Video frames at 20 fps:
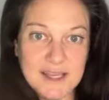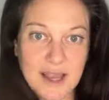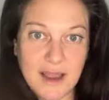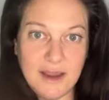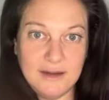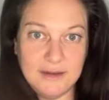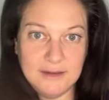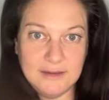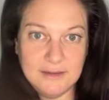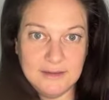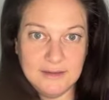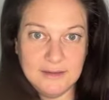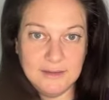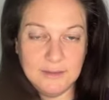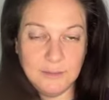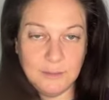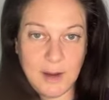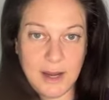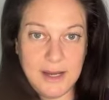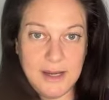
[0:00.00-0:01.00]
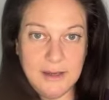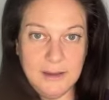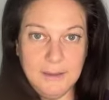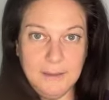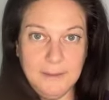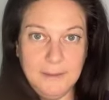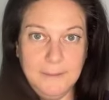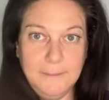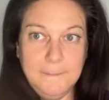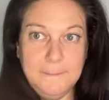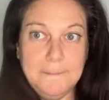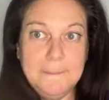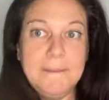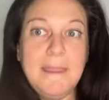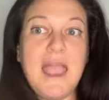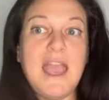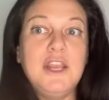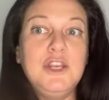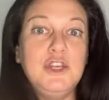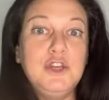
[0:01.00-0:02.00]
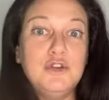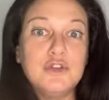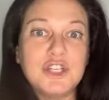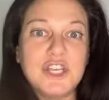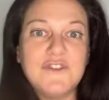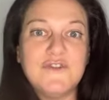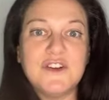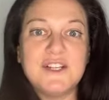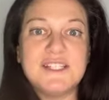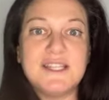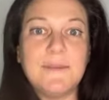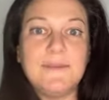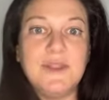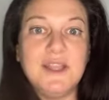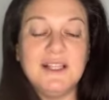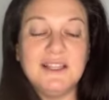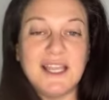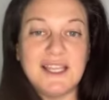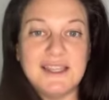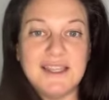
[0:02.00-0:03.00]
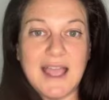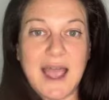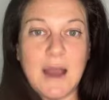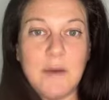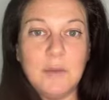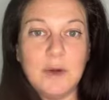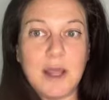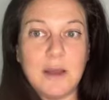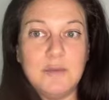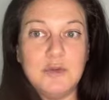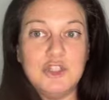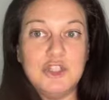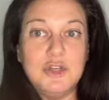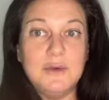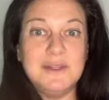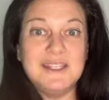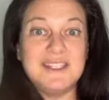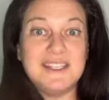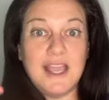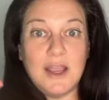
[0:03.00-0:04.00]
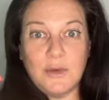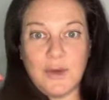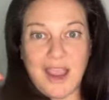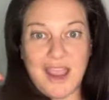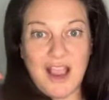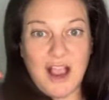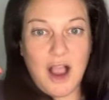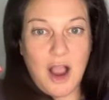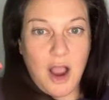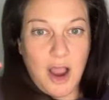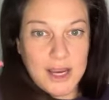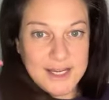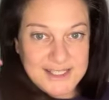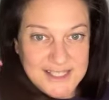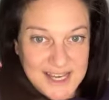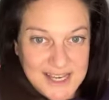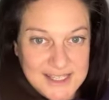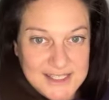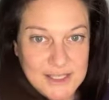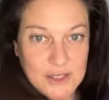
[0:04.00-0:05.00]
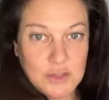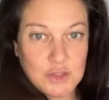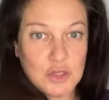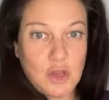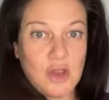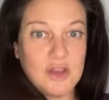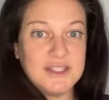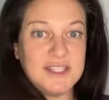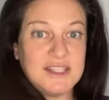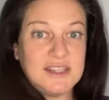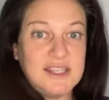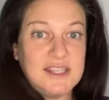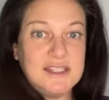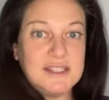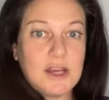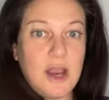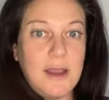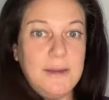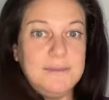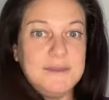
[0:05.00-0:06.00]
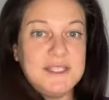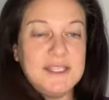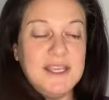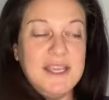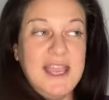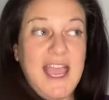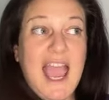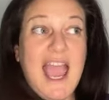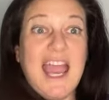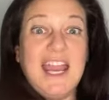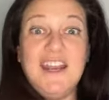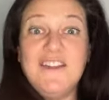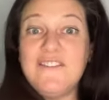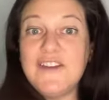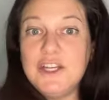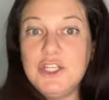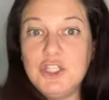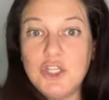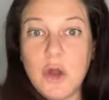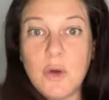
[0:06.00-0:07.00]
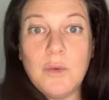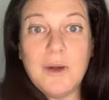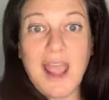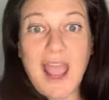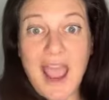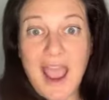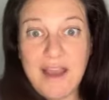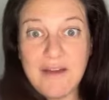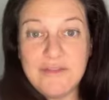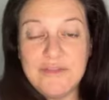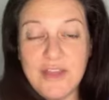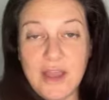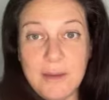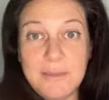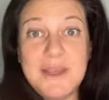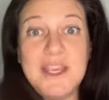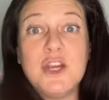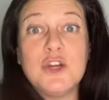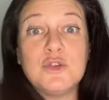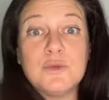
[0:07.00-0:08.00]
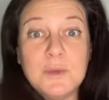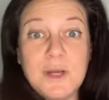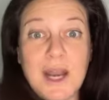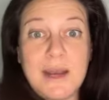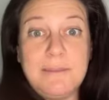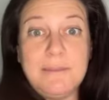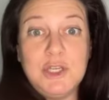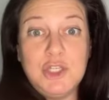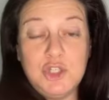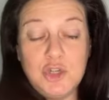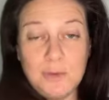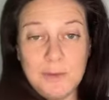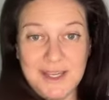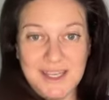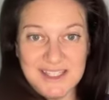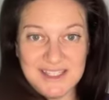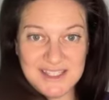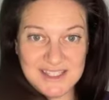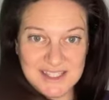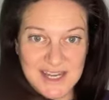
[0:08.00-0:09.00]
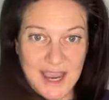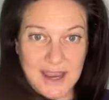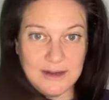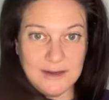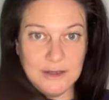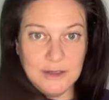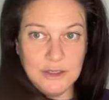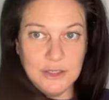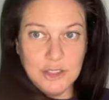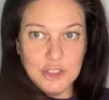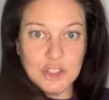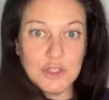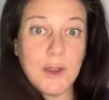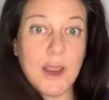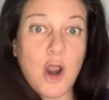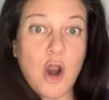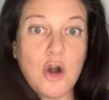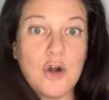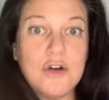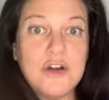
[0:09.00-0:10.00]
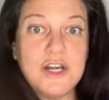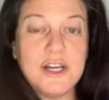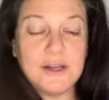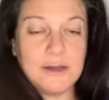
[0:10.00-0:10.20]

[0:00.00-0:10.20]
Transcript: done, right? And usually for something like that, what I would do is say, okay, I take sales calls at these times. And if I don't have them, here's what I'd be doing instead. So I